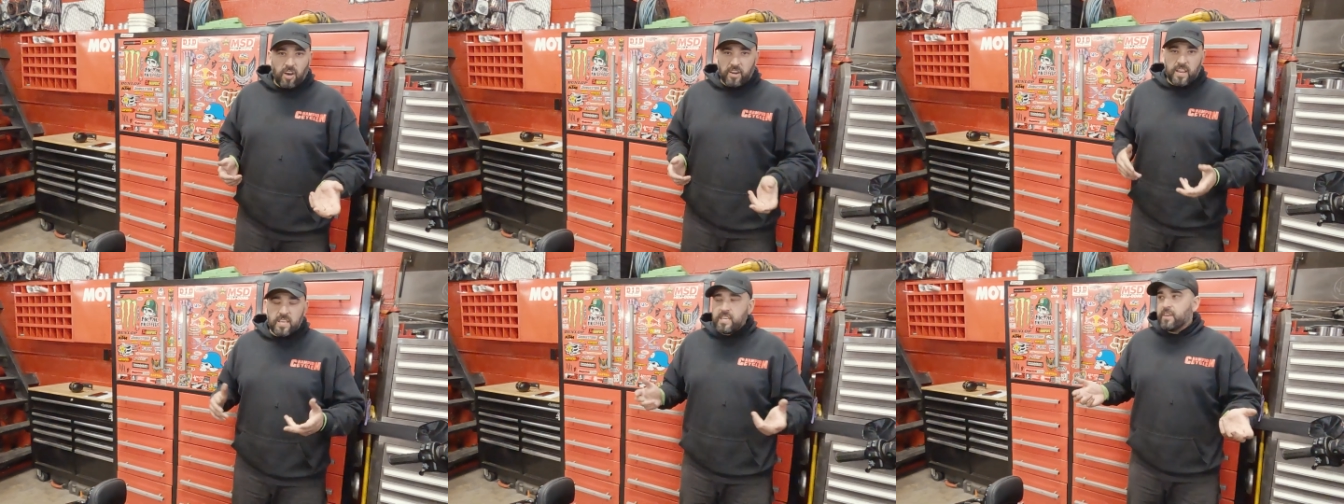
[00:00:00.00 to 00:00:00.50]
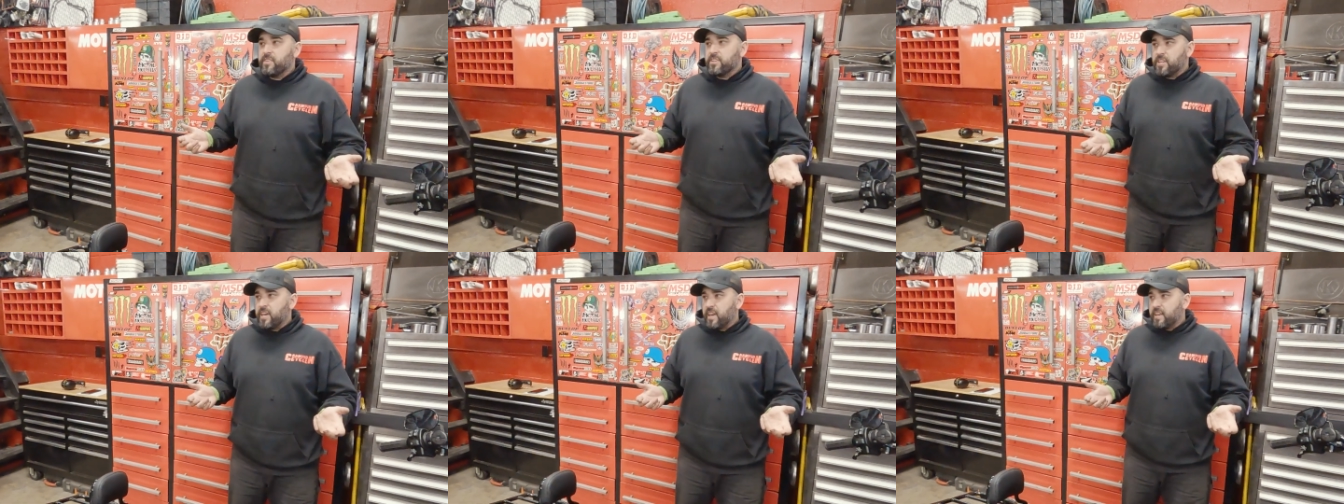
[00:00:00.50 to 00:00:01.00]
on any
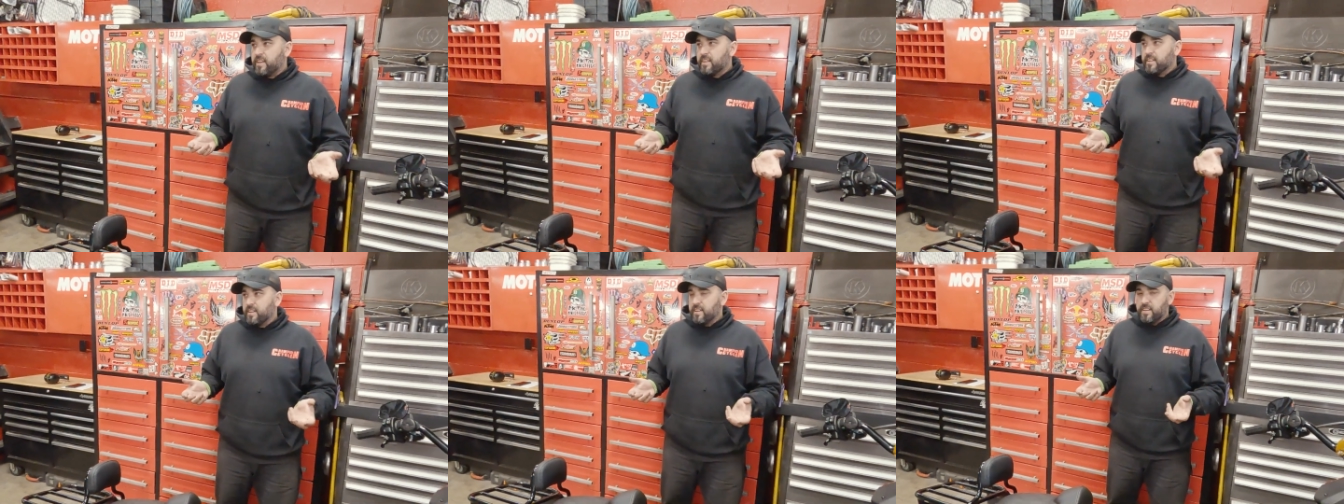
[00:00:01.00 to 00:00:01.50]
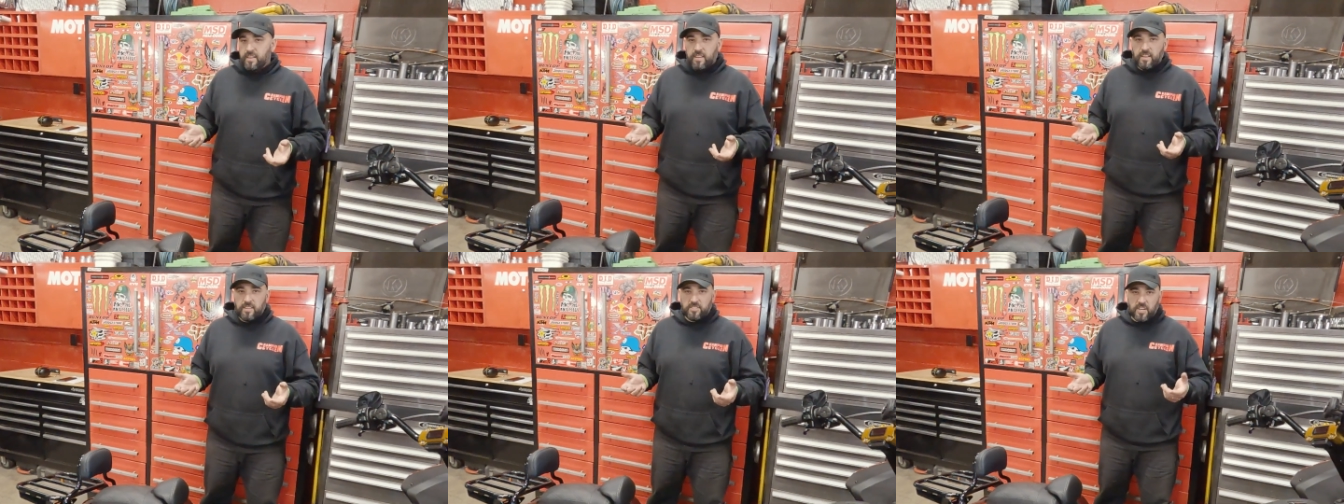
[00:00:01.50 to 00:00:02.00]
given day,
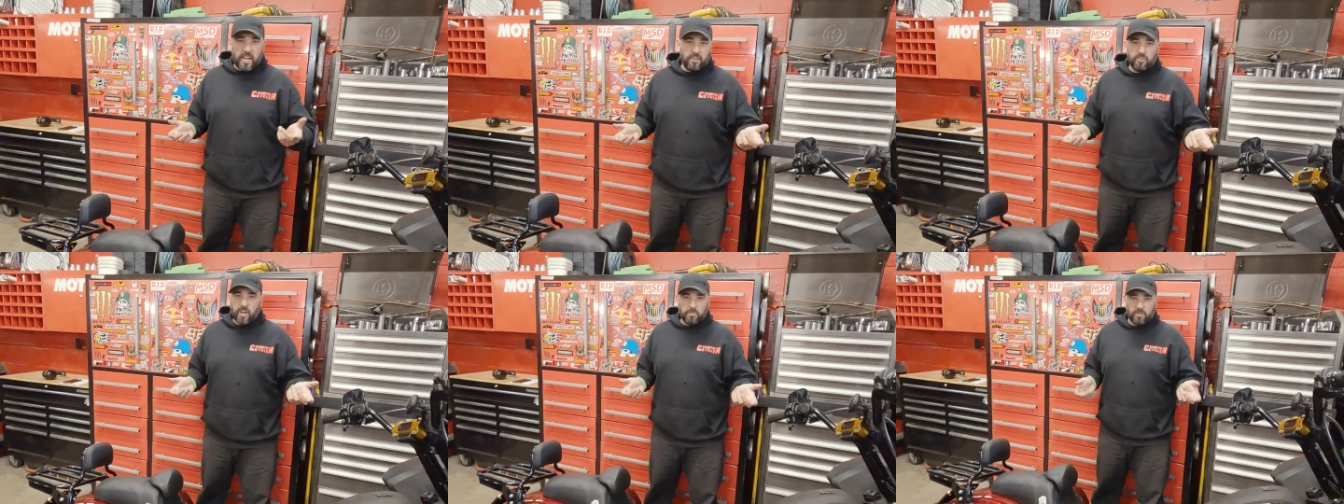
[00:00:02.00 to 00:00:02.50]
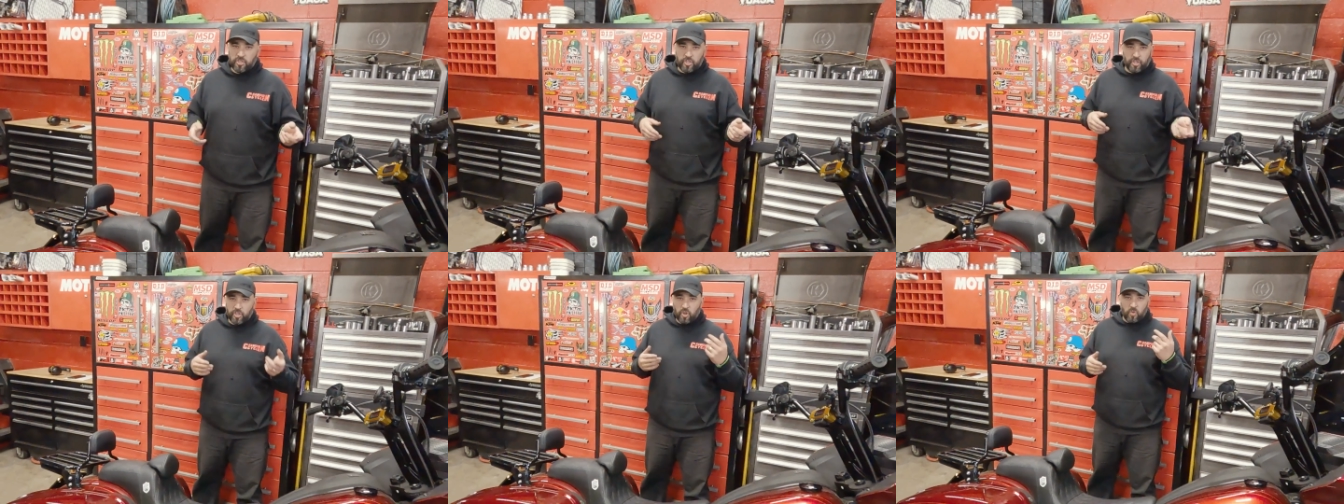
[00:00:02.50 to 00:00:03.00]
dyno numbers
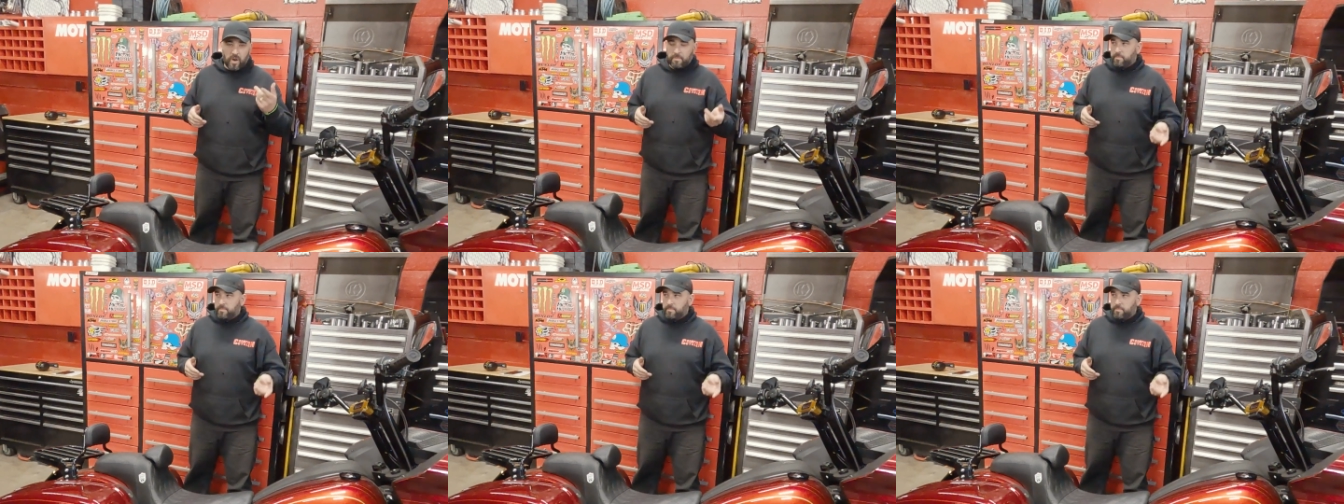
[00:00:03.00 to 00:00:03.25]
could go